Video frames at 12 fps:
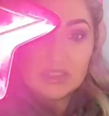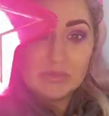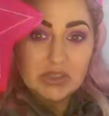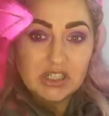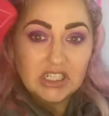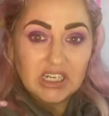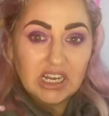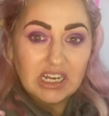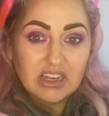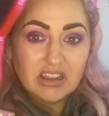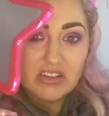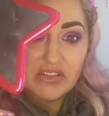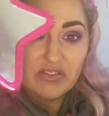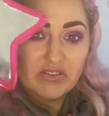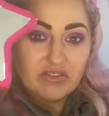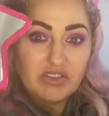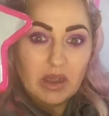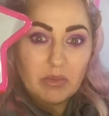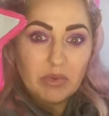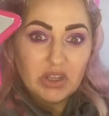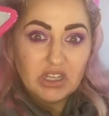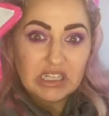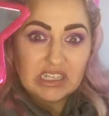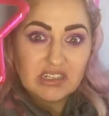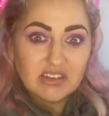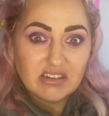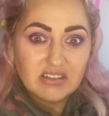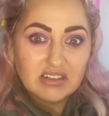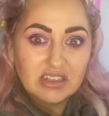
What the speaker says: mirror. It's fabulous.